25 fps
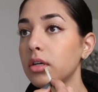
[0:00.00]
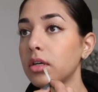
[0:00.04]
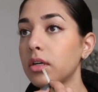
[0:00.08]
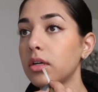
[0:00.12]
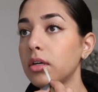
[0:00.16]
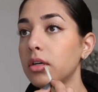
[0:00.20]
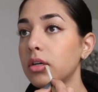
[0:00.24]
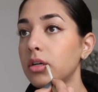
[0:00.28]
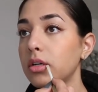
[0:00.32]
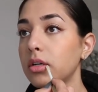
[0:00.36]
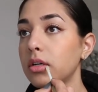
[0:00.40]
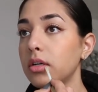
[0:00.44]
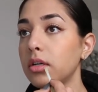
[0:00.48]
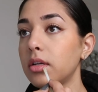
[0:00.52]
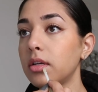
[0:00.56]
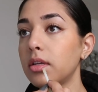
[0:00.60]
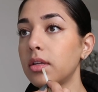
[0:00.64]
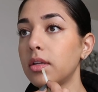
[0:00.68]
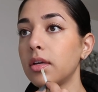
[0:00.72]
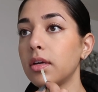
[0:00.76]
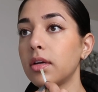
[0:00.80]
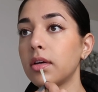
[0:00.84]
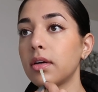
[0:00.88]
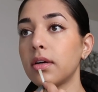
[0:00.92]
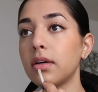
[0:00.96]
on
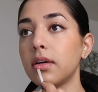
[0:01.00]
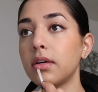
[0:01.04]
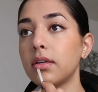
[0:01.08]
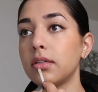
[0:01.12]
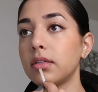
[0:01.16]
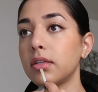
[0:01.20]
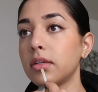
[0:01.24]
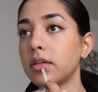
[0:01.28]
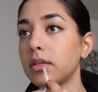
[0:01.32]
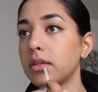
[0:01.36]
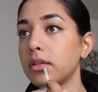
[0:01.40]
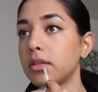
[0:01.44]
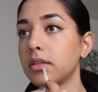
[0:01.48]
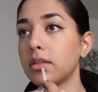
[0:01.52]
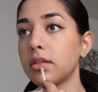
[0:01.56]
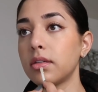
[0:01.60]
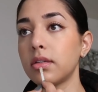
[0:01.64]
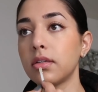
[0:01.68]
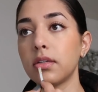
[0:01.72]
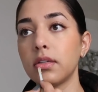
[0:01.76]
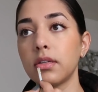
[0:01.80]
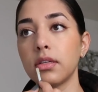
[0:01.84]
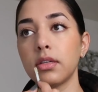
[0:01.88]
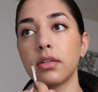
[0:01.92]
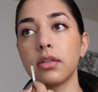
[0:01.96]
the
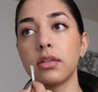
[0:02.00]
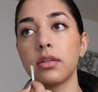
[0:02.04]
edges